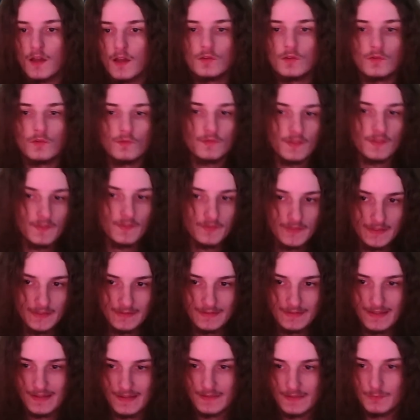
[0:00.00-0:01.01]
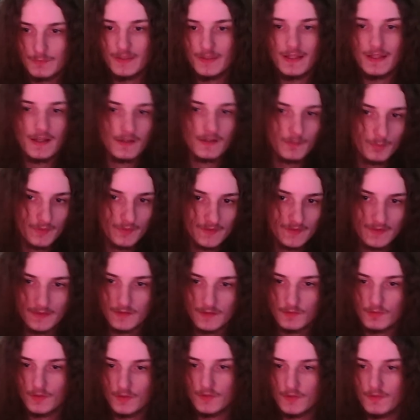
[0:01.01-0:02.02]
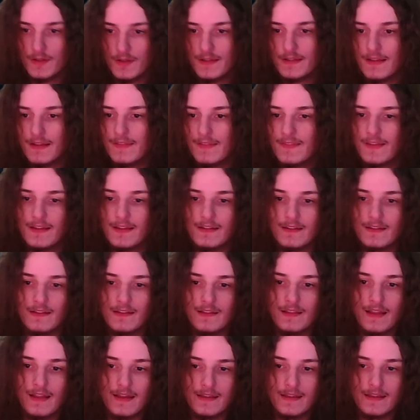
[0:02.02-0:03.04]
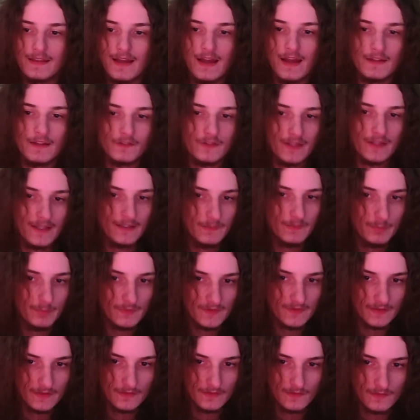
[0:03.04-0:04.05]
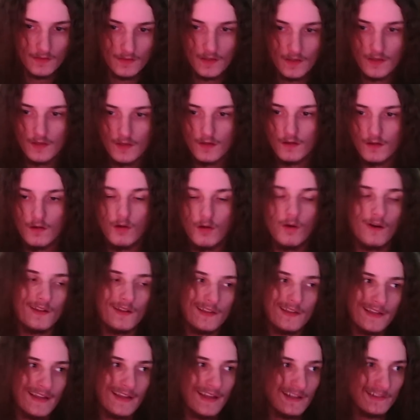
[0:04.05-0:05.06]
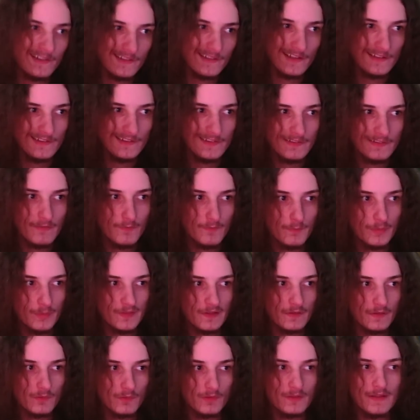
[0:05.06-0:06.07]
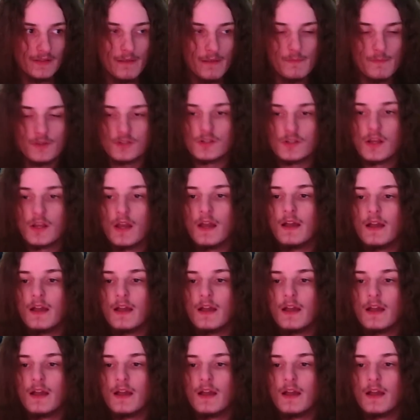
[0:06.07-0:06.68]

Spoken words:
250 attack speed, 100% crit rate, and then like 180% or like 197% crit damage.